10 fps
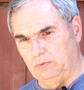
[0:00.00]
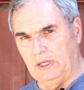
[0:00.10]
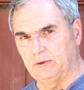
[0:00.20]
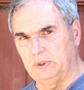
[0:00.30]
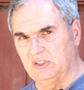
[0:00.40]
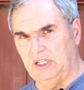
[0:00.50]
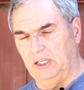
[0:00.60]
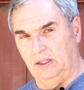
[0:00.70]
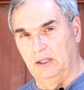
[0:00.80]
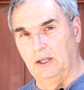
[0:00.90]
as we
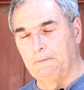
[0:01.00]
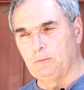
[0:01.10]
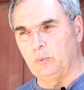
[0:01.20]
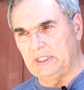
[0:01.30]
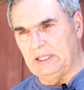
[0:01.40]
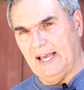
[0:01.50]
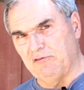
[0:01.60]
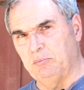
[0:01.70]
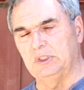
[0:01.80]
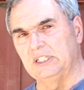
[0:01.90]
see, we
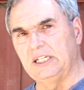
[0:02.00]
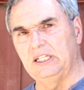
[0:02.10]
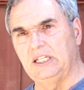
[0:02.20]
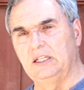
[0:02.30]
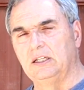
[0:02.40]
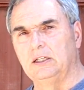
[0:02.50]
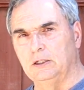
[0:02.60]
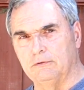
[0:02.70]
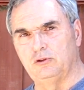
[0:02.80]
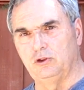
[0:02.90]
have plenty
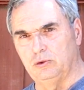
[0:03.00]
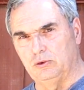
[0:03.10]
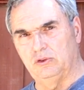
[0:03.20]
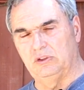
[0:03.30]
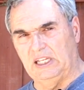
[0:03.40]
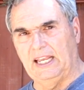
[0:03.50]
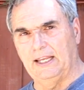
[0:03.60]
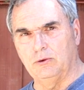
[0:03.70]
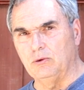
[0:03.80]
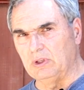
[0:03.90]
of juice to
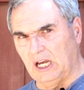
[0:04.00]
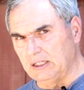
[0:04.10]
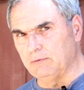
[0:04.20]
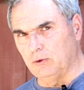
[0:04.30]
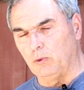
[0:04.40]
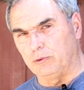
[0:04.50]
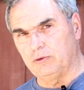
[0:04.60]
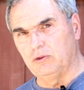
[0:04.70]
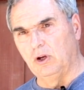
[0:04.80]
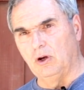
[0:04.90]
handle 9
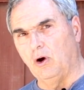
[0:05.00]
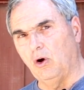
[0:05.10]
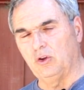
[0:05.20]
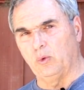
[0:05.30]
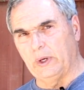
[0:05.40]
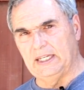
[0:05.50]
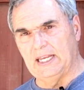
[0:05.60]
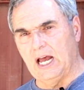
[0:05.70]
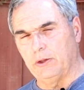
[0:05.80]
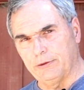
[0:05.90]
volts all the way
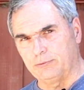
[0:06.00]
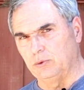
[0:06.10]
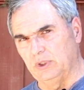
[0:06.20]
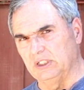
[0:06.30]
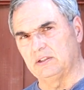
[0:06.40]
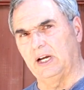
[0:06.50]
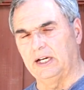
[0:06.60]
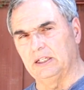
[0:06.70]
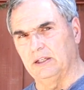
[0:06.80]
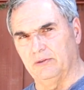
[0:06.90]
down through the
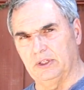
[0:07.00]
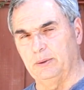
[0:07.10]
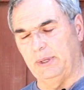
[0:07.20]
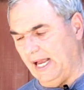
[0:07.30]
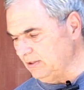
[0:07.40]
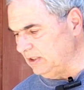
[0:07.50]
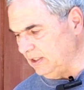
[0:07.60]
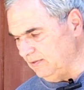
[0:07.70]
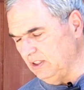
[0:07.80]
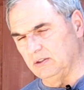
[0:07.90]
entirety of the
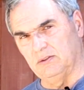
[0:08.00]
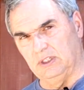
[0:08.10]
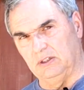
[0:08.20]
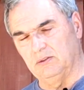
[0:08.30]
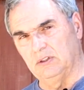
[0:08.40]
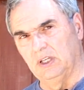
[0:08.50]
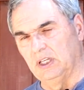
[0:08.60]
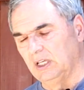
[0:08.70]
capacity of these things.